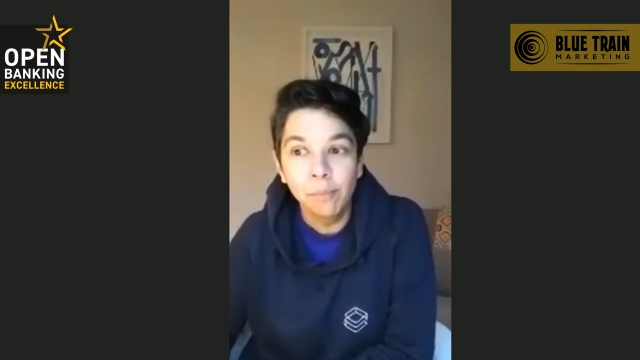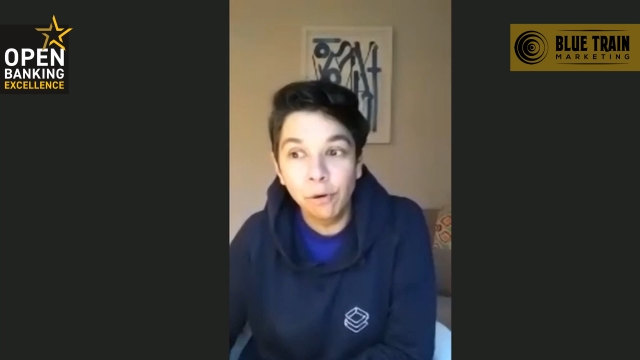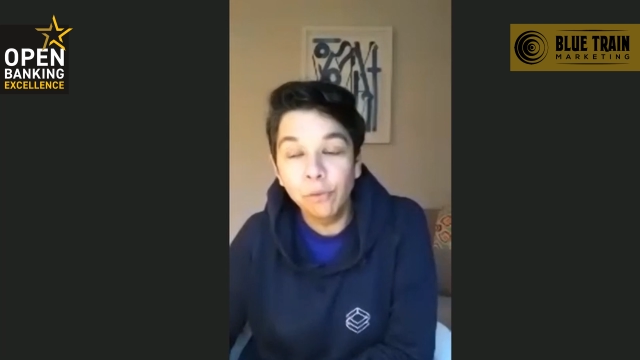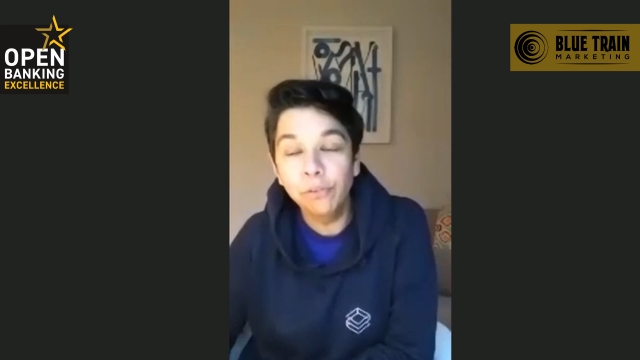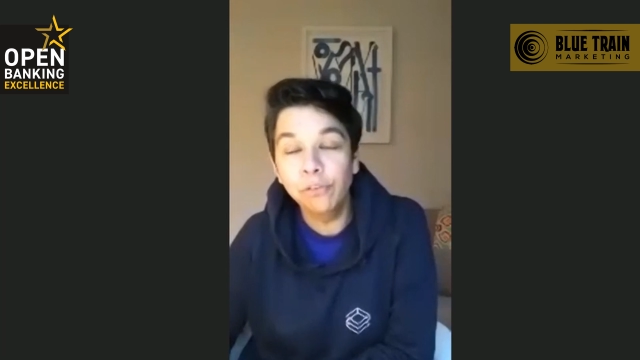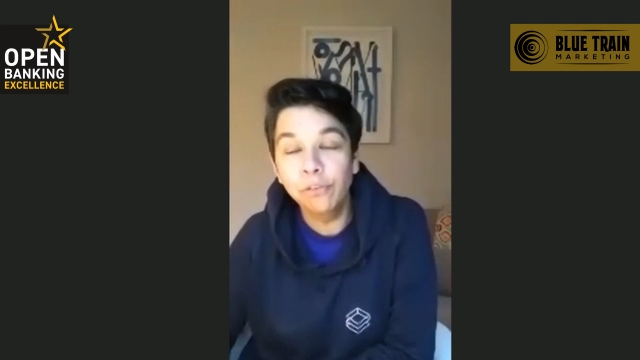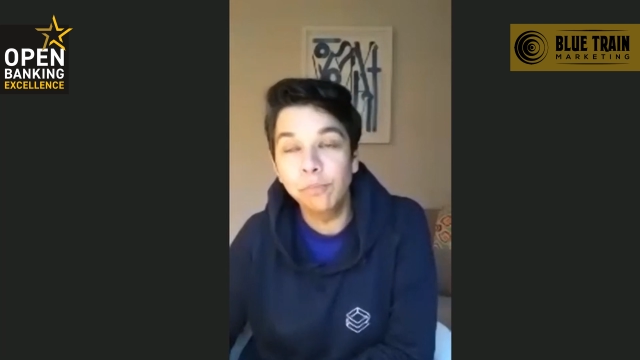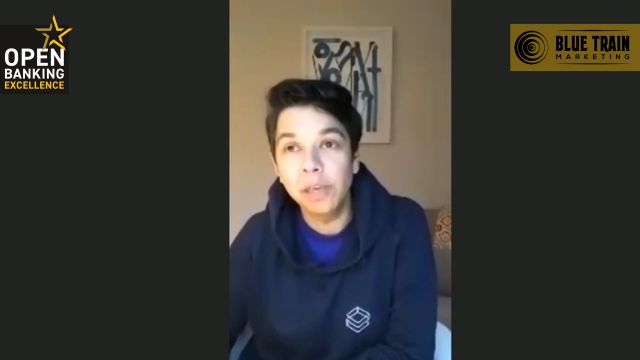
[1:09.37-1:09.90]
but
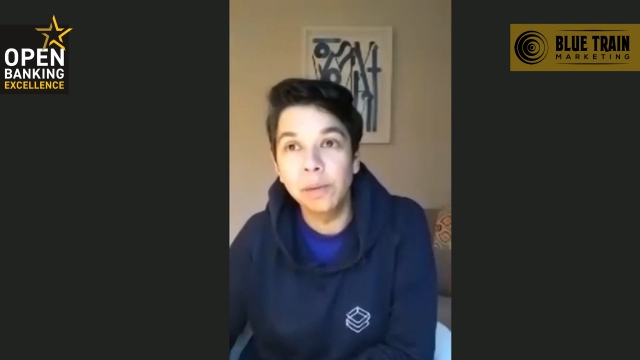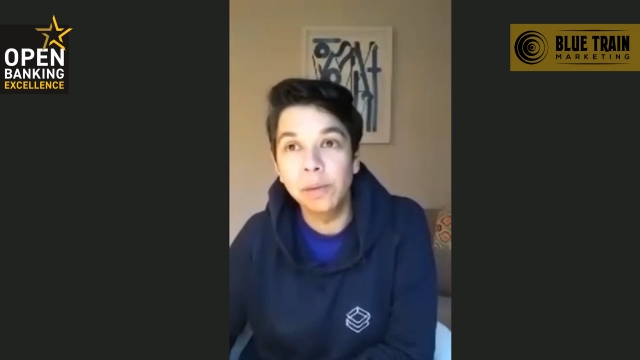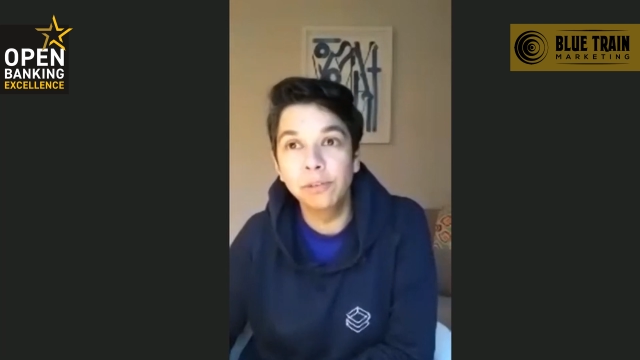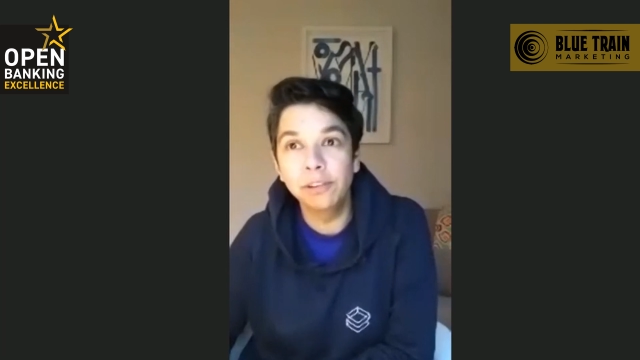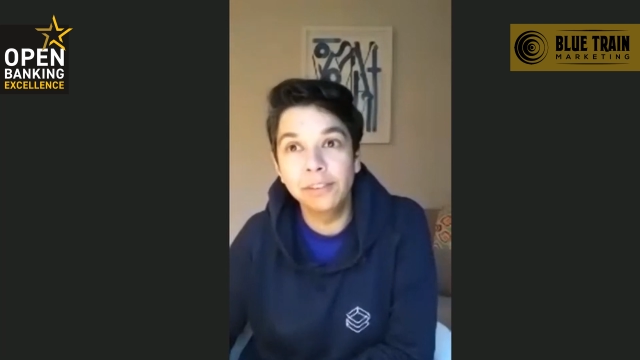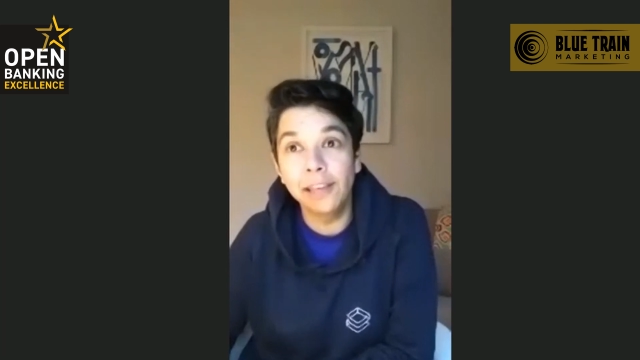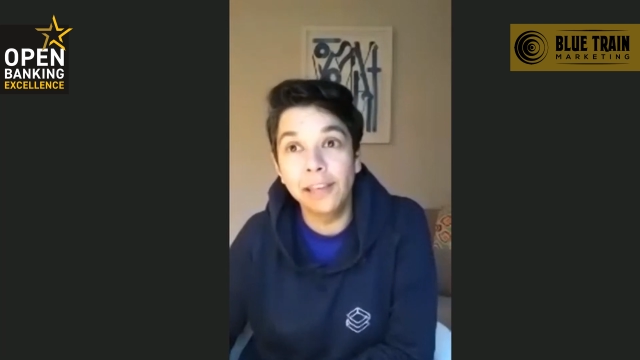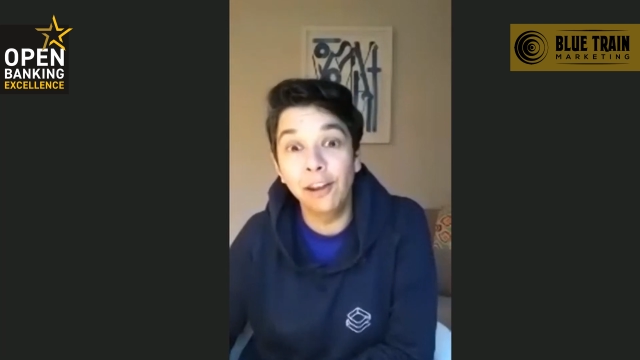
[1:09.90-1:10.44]
also be
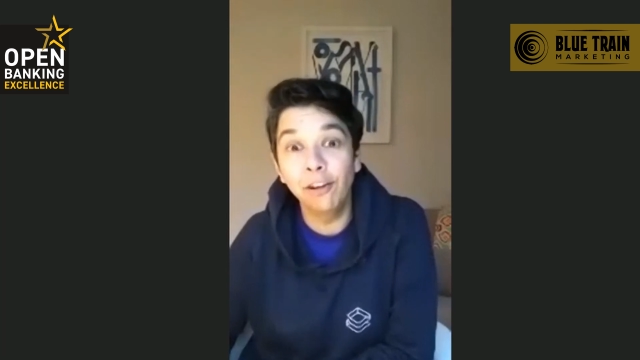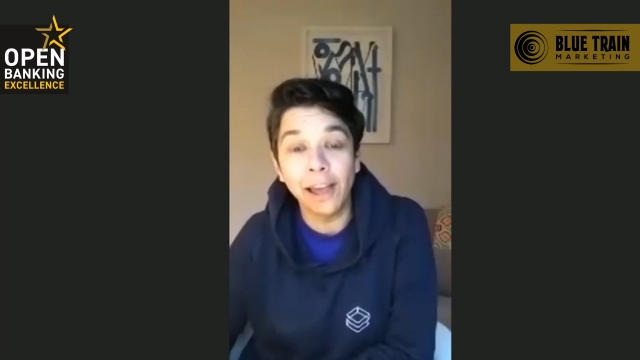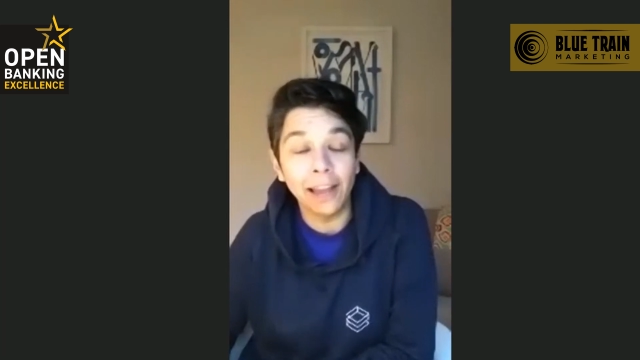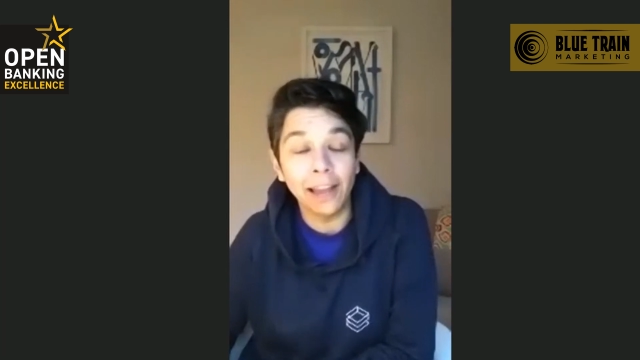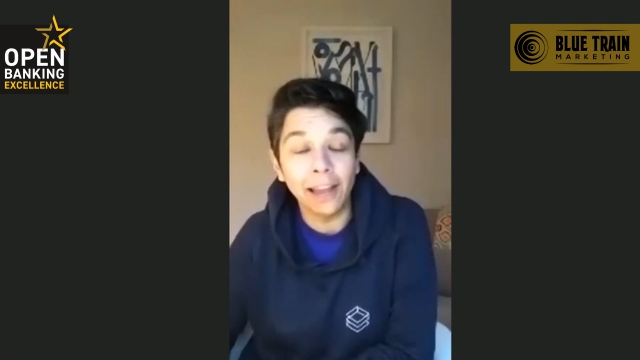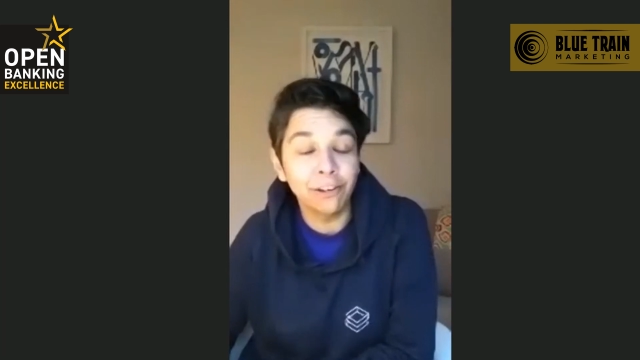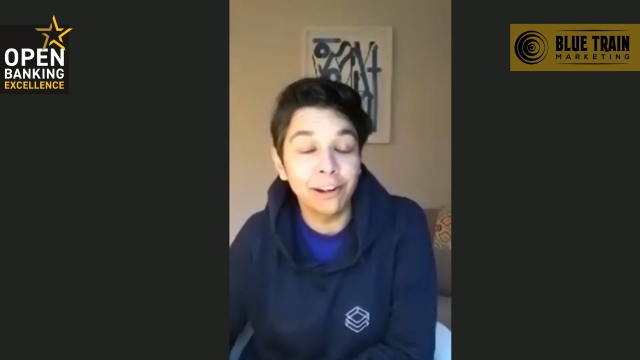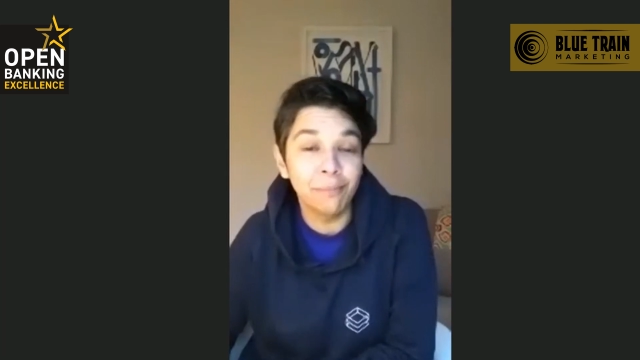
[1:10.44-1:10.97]
able to say, look,
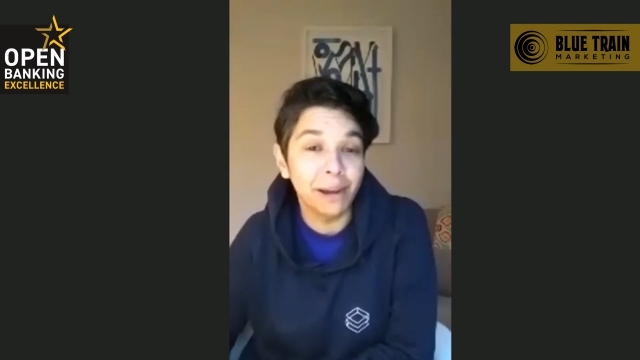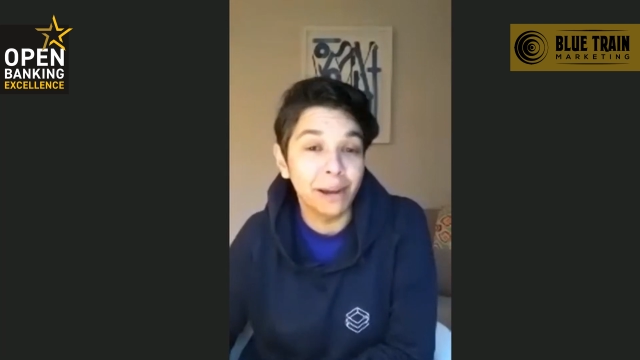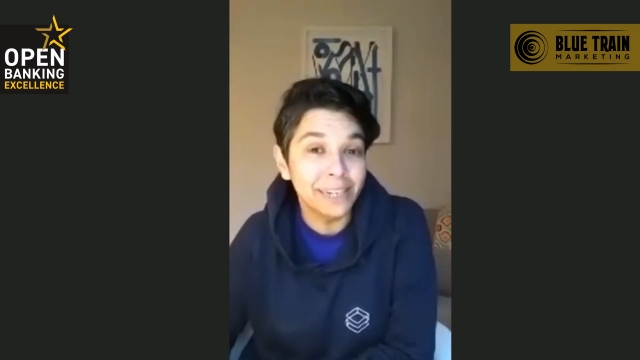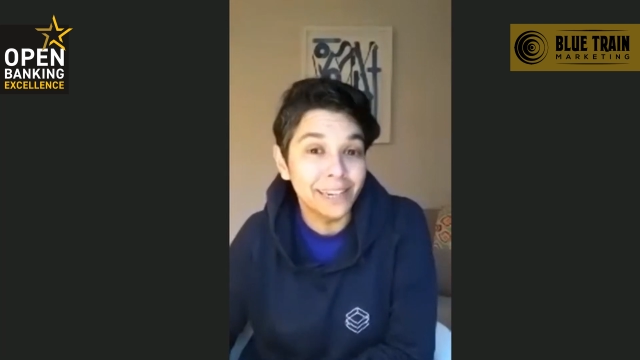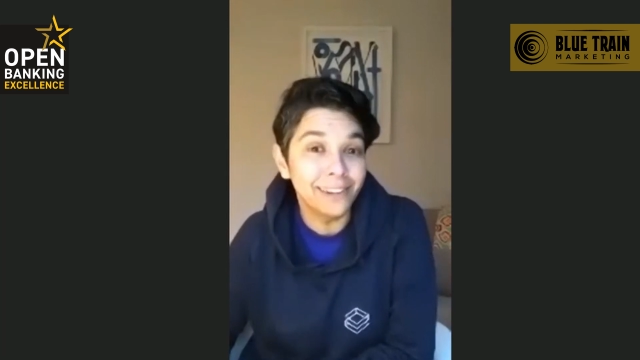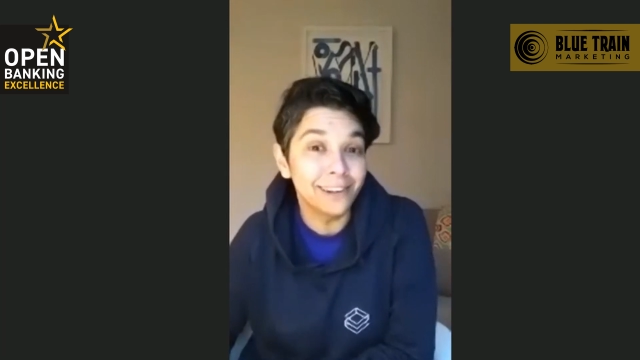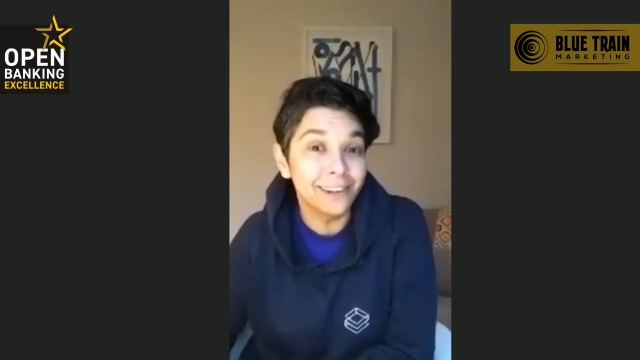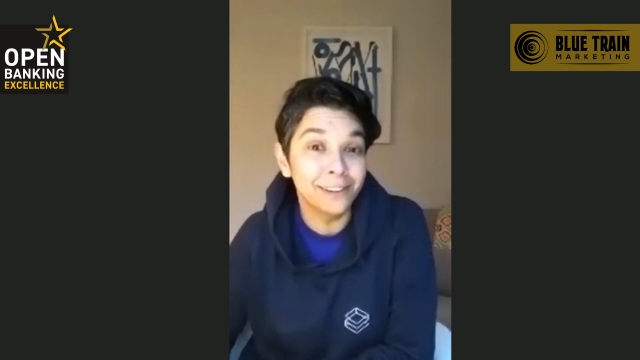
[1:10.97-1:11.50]
actually,
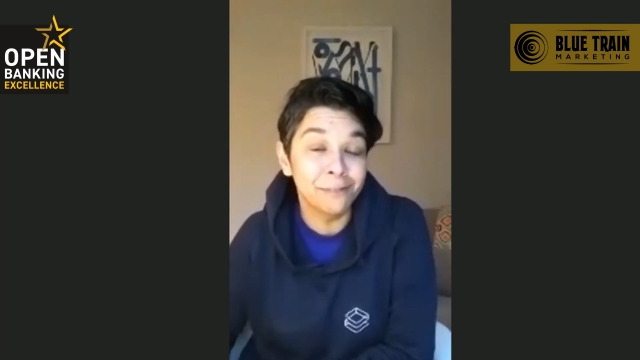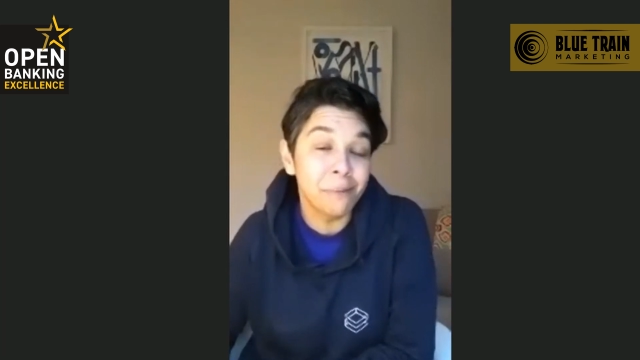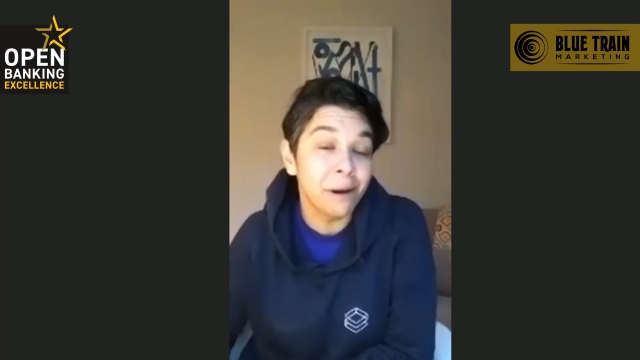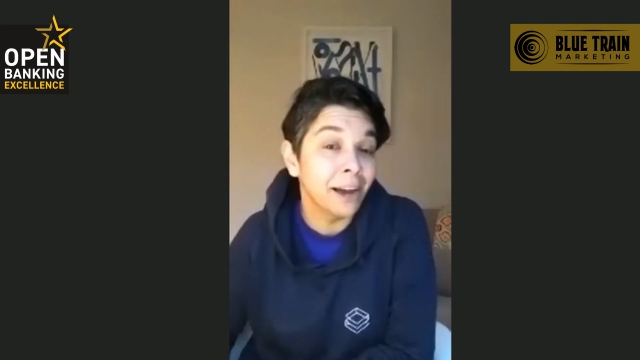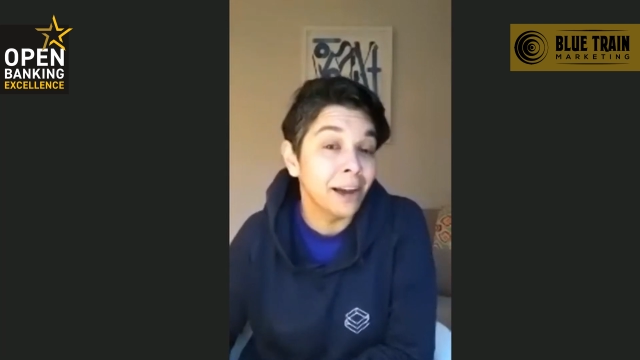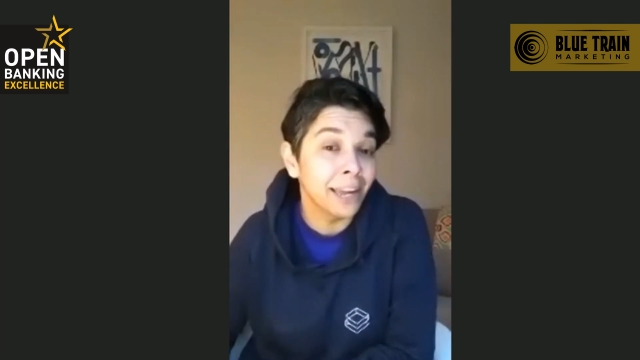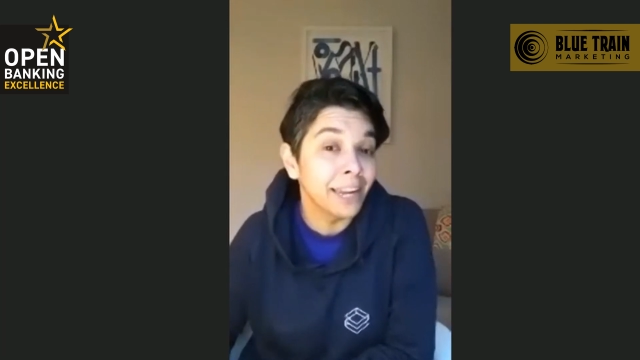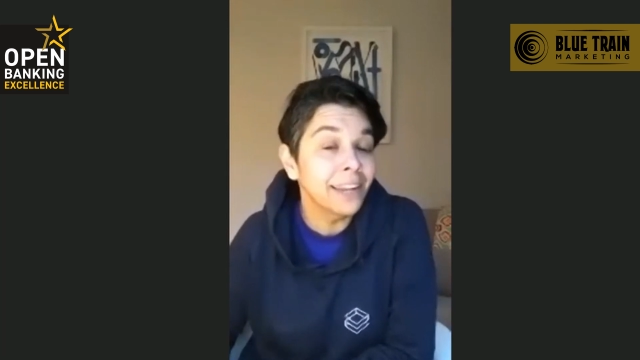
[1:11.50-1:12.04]
my data is
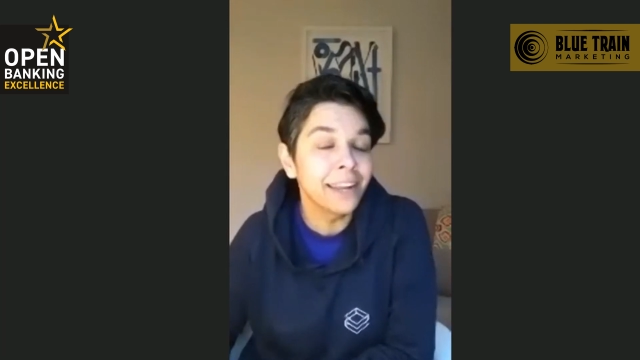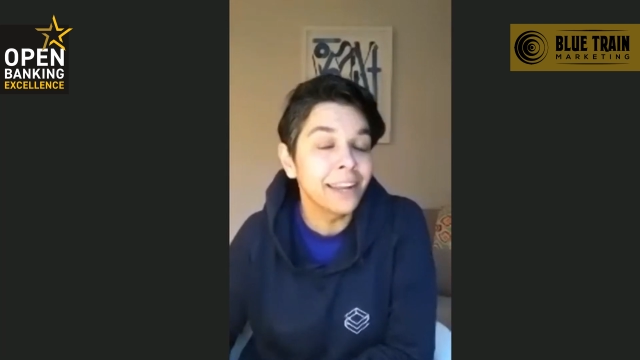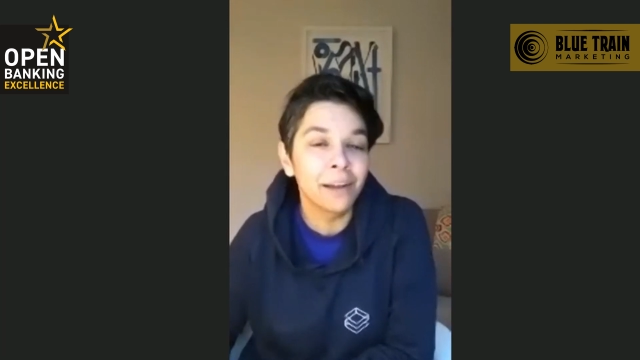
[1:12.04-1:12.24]
mine,